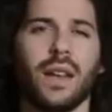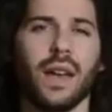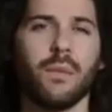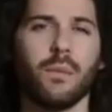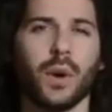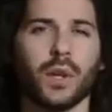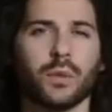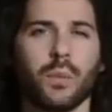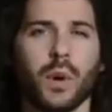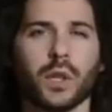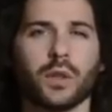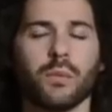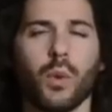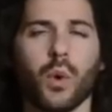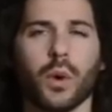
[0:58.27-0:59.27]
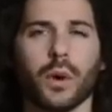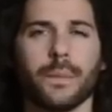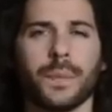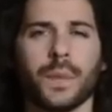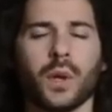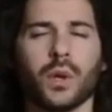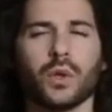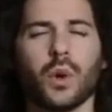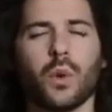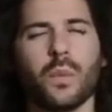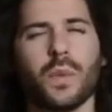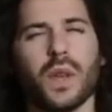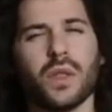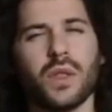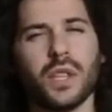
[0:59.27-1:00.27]
and much, much more.
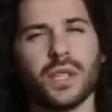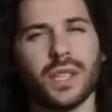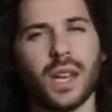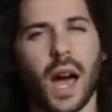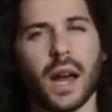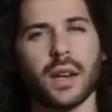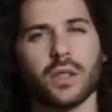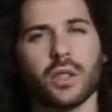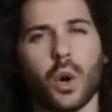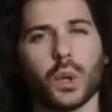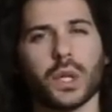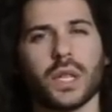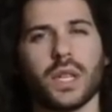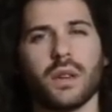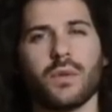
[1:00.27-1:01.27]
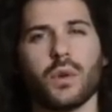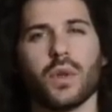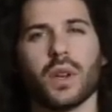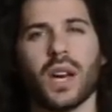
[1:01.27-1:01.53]
So this guide is going to give you the